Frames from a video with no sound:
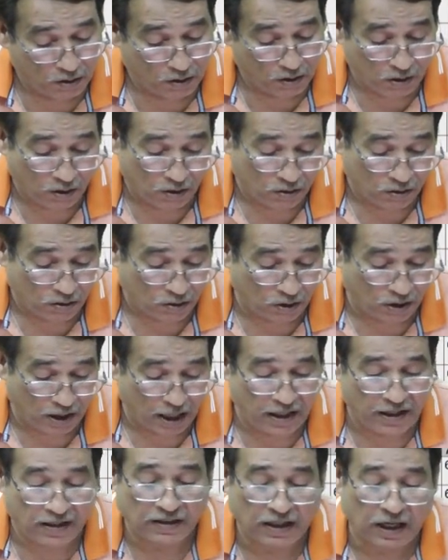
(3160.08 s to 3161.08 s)
So
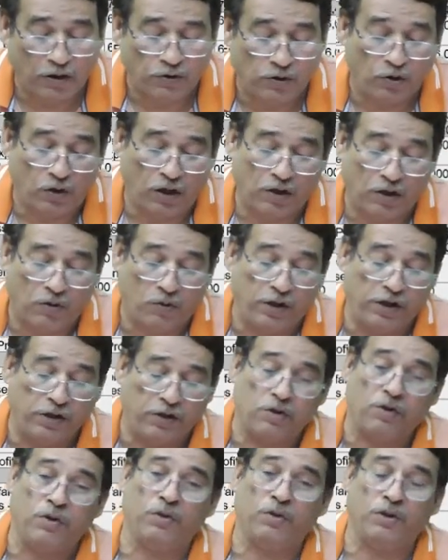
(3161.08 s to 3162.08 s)
that is how you are going to
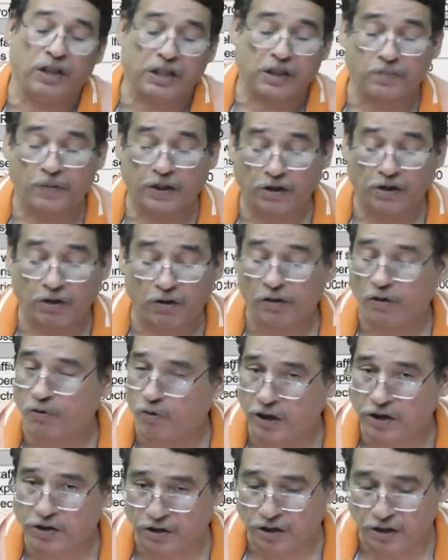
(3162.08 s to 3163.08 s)
do this particular
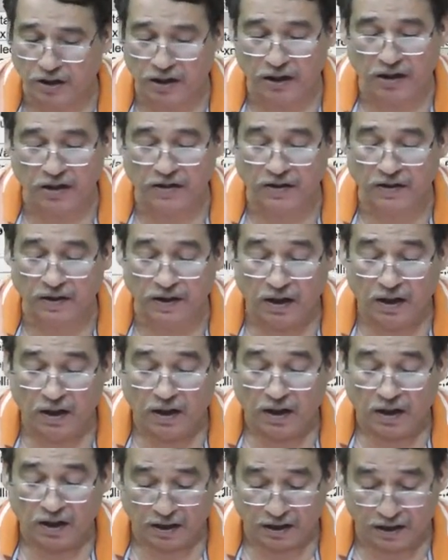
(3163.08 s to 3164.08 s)
question. It is
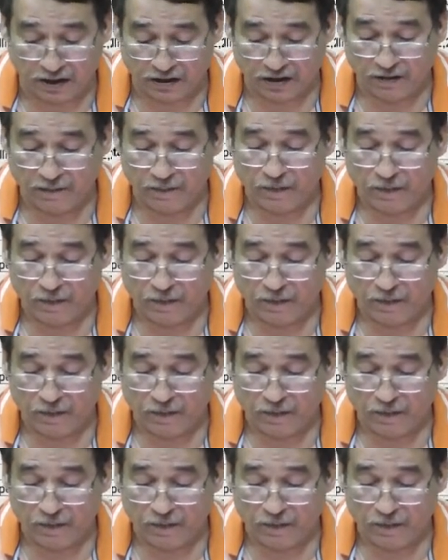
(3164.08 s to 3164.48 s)
correct.